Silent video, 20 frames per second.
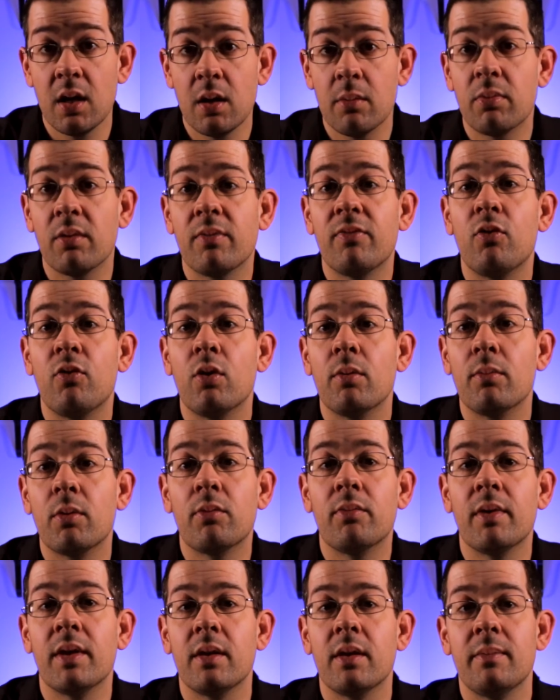perform
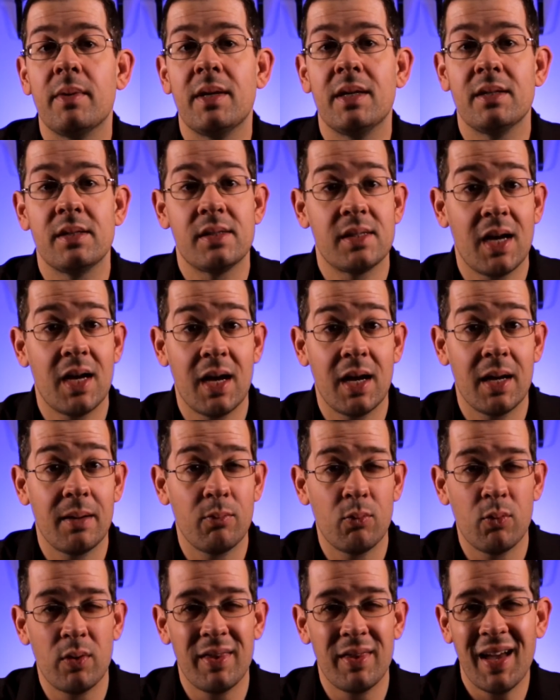rhythm in
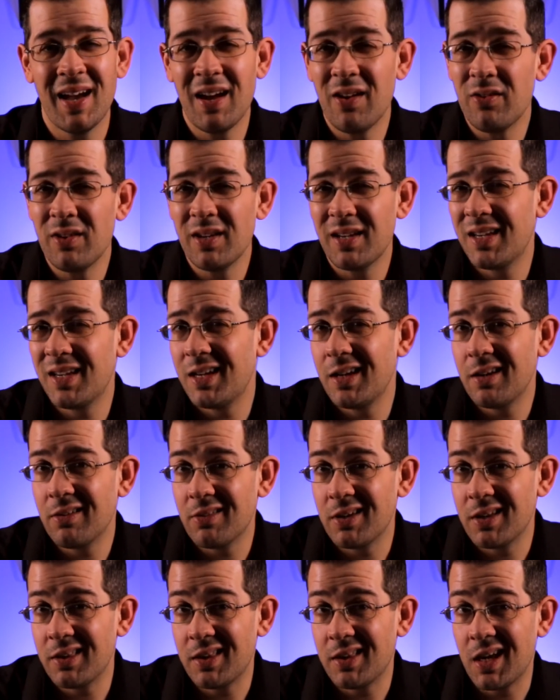time without
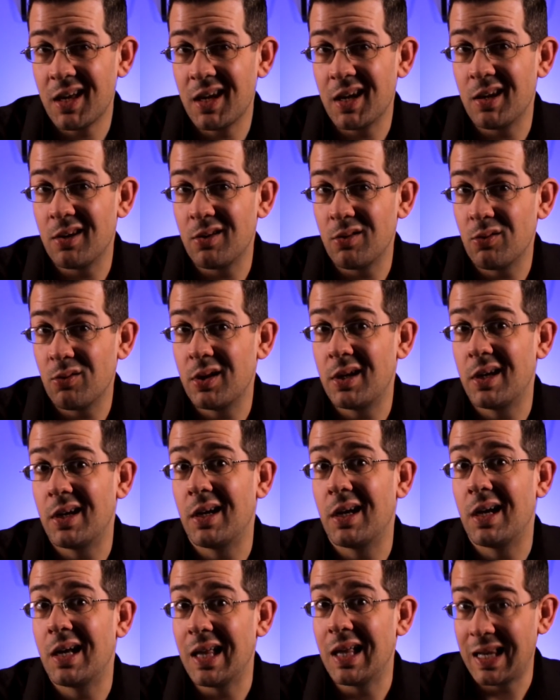hearing that annoying
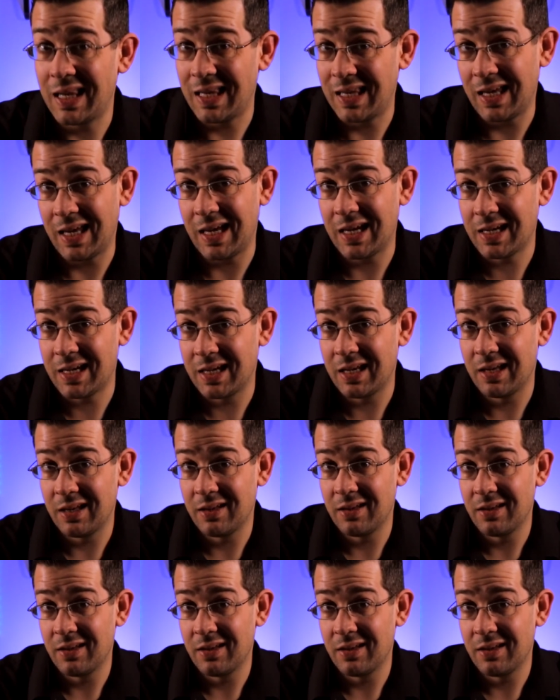click.